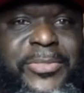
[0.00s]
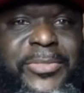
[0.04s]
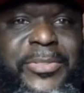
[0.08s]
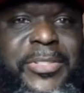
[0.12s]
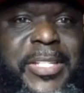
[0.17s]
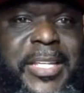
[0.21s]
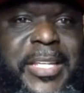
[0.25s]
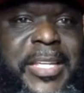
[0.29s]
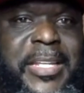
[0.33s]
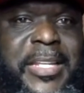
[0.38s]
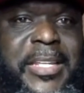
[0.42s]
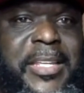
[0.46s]
yeah, you
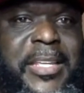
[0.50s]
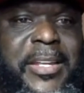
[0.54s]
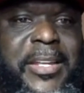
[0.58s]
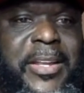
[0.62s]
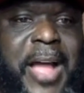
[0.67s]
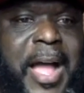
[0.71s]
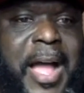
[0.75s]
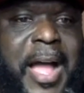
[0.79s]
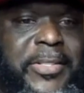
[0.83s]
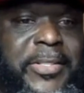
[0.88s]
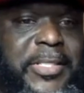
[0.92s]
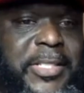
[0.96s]
know and
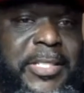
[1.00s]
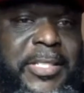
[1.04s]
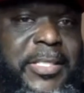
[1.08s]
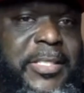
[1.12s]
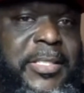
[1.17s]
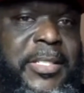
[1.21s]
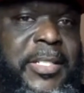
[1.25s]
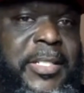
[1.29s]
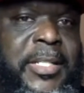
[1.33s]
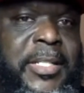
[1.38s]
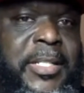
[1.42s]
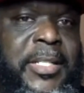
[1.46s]
you know, i
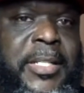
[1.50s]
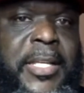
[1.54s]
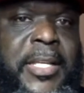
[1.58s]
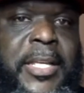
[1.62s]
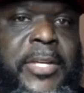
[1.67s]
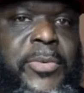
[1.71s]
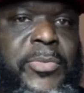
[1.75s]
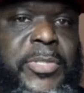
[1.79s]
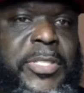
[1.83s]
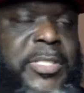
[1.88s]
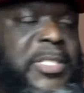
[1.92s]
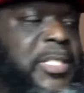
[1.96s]
just
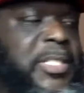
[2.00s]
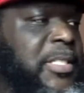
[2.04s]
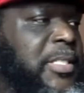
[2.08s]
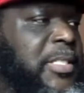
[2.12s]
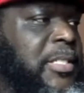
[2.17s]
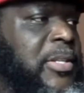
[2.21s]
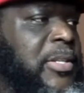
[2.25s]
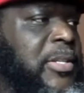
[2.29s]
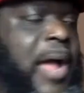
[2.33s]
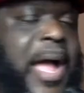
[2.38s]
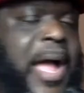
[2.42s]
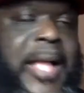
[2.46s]
it was
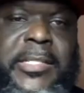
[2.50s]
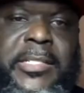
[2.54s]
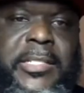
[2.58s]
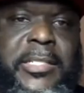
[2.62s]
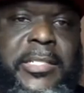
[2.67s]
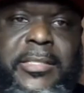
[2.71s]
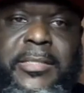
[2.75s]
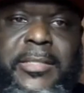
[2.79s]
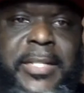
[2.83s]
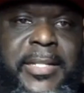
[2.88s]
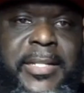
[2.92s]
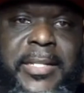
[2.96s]
just you know i
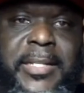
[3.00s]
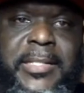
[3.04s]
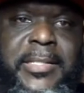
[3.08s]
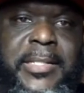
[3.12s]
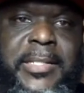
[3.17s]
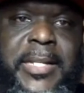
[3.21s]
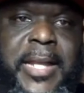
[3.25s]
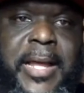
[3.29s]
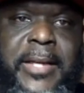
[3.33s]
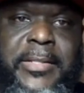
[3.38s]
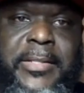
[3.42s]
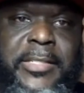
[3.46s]
just like huh.
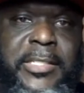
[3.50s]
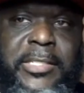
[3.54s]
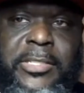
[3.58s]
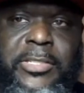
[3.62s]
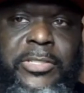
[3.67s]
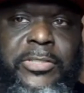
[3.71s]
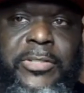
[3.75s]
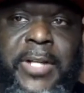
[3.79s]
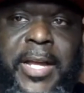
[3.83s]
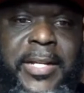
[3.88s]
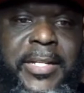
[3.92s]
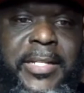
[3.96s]
i said i
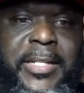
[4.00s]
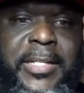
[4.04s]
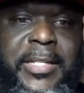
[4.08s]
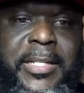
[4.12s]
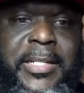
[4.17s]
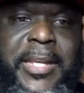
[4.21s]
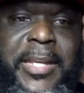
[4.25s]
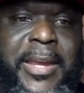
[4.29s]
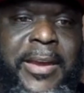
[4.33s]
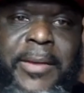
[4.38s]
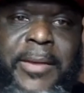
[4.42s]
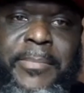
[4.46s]
just tried
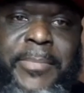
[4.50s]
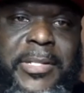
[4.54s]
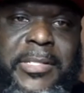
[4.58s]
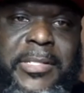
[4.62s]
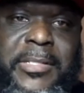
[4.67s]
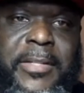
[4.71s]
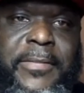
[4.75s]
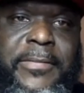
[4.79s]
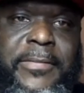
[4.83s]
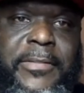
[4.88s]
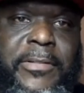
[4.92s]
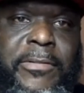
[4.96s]
to carry
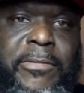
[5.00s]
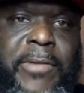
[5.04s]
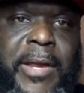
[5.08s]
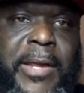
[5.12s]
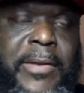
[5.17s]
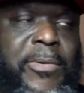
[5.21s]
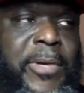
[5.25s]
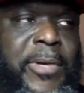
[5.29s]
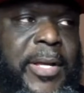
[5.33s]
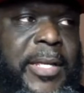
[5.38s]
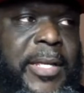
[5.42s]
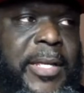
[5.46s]
myself the
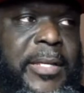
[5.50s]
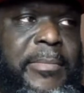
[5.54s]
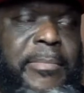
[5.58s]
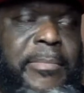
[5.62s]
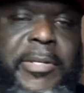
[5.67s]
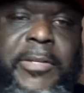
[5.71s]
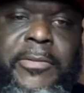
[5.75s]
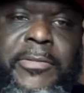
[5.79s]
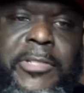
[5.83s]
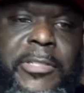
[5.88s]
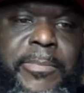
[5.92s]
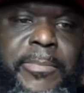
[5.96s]
right way
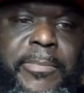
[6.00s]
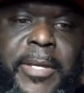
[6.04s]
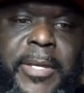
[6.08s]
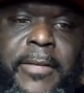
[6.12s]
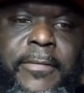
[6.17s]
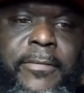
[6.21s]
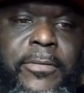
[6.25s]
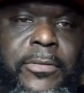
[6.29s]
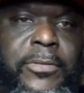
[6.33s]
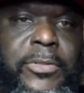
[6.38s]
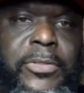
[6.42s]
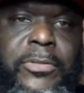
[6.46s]
be
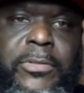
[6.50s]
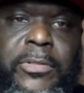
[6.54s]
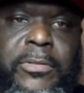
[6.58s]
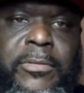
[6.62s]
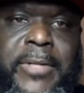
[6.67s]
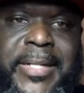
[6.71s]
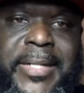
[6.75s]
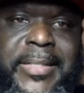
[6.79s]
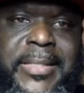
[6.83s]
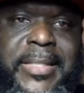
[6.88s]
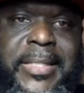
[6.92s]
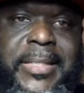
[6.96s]
respectful
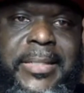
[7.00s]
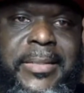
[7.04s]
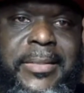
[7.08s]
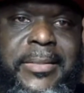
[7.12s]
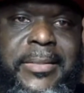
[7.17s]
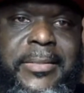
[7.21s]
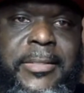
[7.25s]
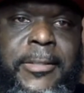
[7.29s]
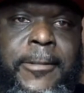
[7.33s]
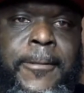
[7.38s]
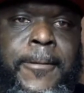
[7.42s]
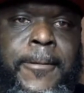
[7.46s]
do the right
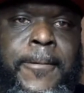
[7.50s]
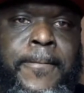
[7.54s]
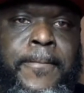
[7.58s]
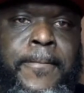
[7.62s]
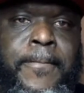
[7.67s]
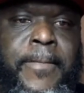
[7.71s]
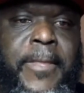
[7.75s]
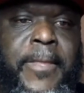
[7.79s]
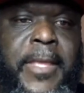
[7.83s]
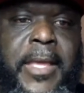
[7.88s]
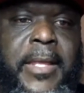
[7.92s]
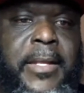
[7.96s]
thing
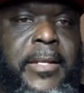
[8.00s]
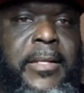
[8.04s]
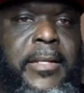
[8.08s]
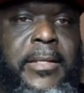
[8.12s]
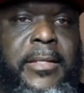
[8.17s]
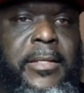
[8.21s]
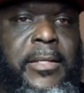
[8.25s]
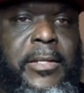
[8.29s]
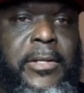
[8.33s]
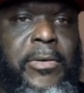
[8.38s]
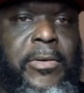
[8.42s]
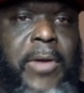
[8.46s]
mm-hmm.
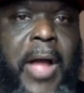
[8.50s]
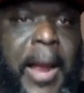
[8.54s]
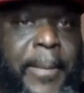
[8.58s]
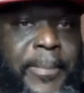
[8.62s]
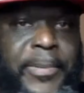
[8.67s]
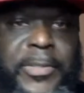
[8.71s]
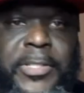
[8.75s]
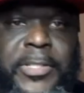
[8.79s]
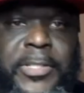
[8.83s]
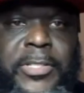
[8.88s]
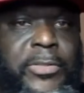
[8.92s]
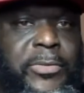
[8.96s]
and you know
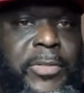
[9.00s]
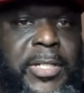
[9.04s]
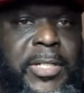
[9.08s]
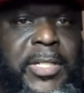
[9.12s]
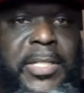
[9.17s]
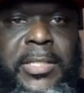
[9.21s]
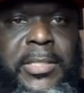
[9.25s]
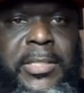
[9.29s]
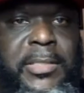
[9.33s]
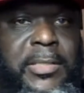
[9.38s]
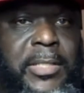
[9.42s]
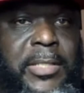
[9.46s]

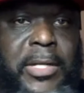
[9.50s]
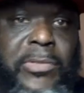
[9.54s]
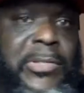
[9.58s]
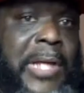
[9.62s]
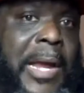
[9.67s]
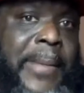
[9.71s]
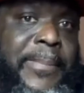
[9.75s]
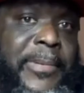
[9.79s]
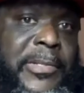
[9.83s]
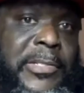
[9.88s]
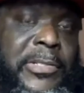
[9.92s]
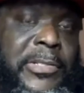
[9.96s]
opportunities
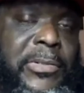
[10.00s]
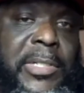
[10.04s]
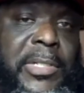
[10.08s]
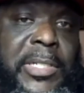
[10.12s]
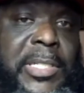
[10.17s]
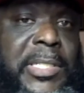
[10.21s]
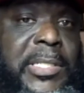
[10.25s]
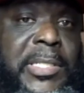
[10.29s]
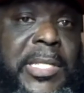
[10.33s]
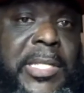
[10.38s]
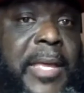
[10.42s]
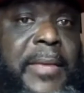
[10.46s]
those
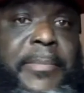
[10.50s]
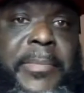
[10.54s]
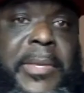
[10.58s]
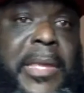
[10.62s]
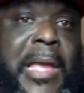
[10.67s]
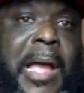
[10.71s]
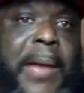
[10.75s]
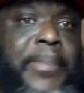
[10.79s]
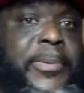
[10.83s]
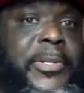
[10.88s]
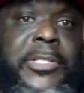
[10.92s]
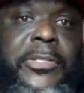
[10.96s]
opportunities
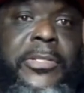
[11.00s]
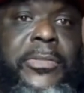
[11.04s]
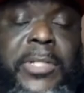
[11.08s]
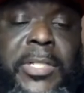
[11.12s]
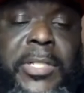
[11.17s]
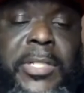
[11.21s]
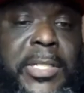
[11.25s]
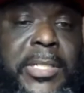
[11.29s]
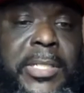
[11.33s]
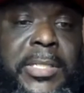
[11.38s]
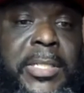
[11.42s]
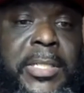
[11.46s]
gave me
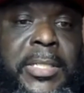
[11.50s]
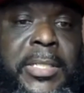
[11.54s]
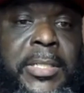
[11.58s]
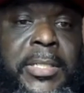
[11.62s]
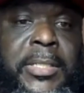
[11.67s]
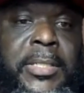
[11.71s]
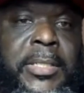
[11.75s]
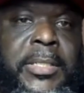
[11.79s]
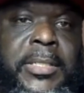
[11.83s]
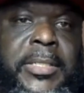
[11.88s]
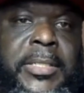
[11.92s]
opportunities